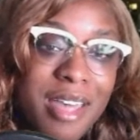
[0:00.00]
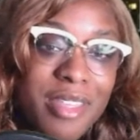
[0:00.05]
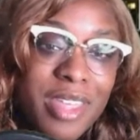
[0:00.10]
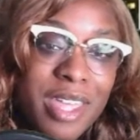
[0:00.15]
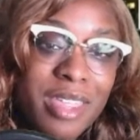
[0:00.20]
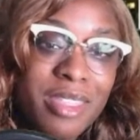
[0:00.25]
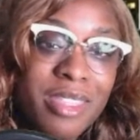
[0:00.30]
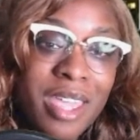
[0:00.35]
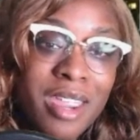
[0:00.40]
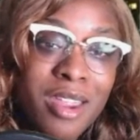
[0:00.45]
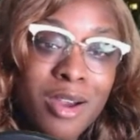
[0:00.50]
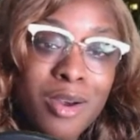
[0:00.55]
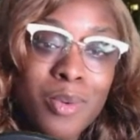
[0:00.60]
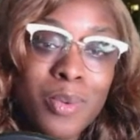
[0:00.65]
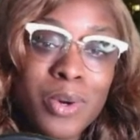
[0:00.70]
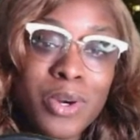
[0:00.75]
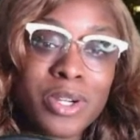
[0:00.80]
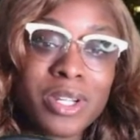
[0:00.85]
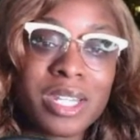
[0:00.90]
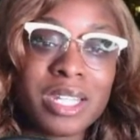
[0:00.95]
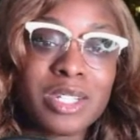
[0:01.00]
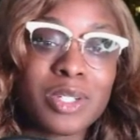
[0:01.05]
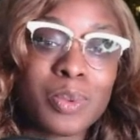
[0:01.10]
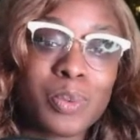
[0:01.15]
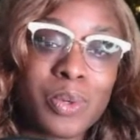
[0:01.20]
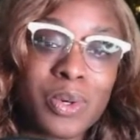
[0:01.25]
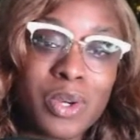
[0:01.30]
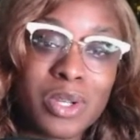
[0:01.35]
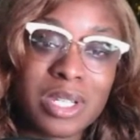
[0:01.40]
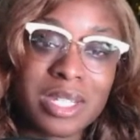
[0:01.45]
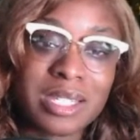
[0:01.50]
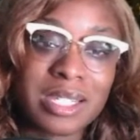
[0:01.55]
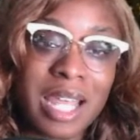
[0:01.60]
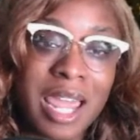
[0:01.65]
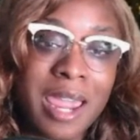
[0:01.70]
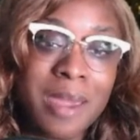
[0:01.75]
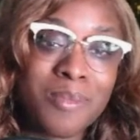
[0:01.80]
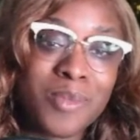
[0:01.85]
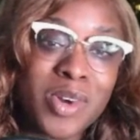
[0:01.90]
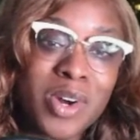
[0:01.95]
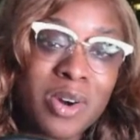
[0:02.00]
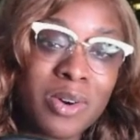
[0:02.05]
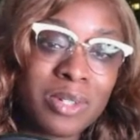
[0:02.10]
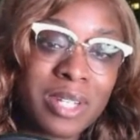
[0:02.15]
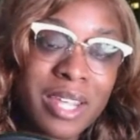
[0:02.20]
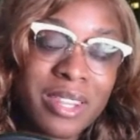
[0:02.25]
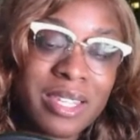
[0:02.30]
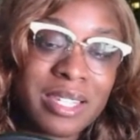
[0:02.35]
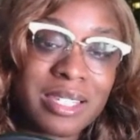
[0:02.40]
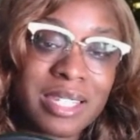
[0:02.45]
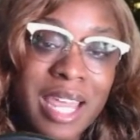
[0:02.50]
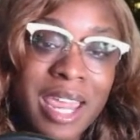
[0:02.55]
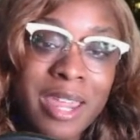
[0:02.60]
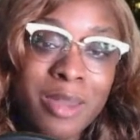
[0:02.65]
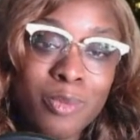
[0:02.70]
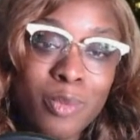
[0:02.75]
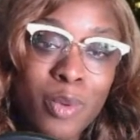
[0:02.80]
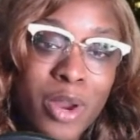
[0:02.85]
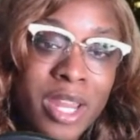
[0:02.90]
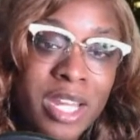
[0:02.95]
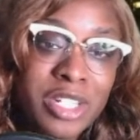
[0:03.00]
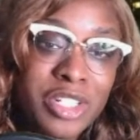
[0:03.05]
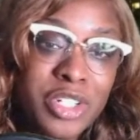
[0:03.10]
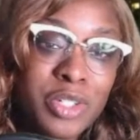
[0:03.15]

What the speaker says: that they are working towards the same goal at the same rate.